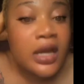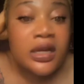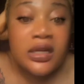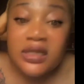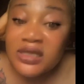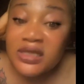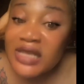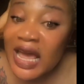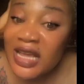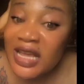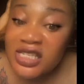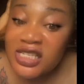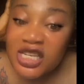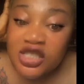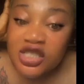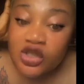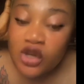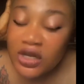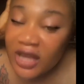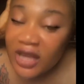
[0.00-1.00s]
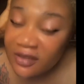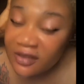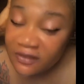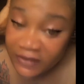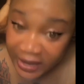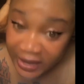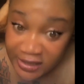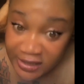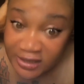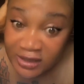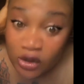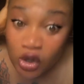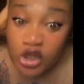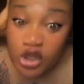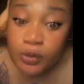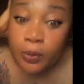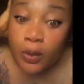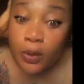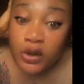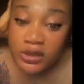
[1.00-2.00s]
side chick no they vest. Those
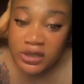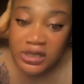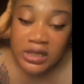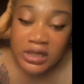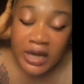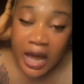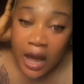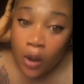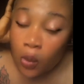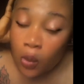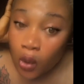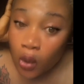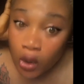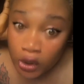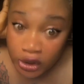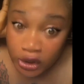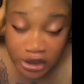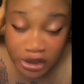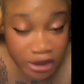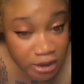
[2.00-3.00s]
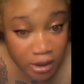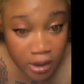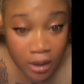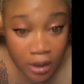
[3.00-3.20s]
posting now wash.